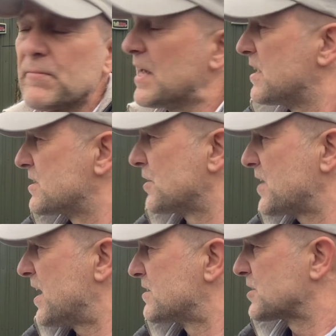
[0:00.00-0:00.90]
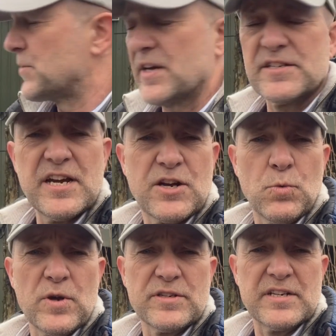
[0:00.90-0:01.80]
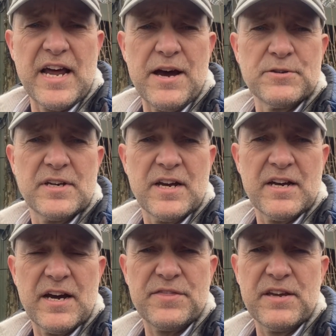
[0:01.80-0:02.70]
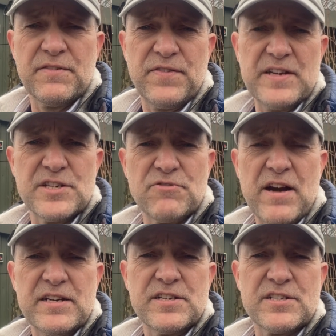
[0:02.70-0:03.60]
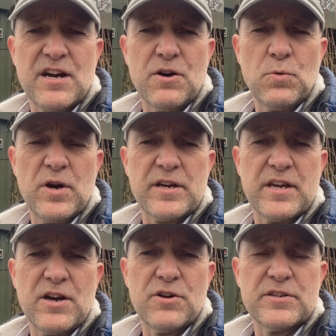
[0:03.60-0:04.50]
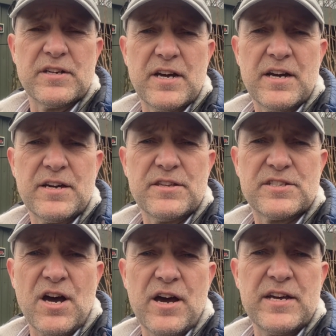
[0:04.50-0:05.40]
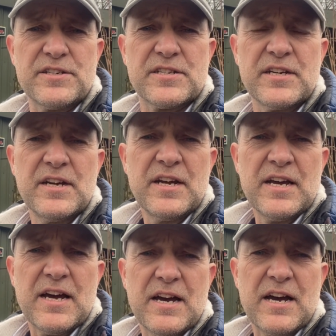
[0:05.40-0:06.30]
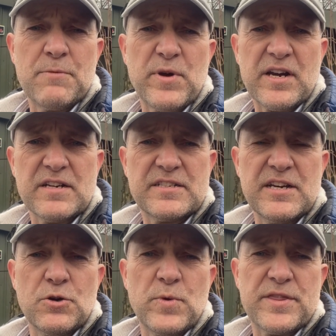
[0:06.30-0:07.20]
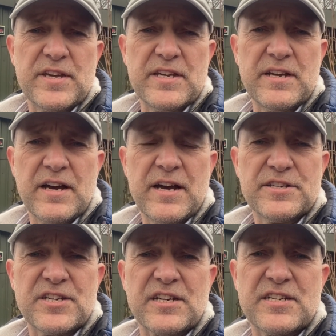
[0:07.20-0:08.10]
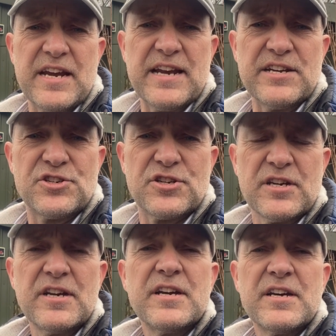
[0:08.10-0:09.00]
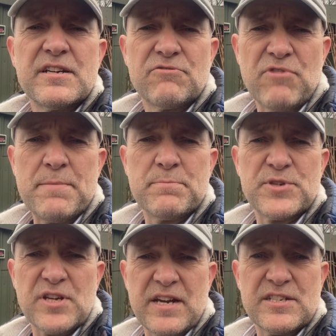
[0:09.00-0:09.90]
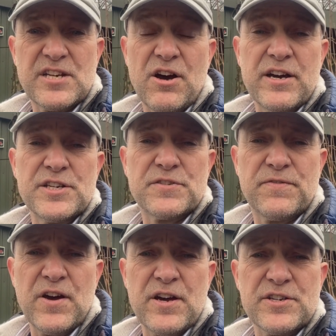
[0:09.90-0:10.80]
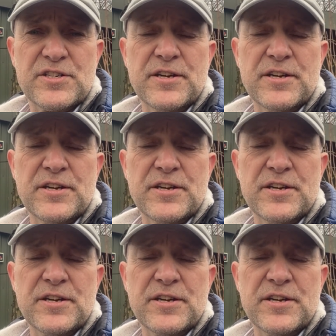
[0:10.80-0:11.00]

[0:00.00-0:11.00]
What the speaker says: So yeah, so we're going to take a wander down. I think Finn's ready to start working on the tyres, and we're going to deal with the 16-inch rims and tyres first.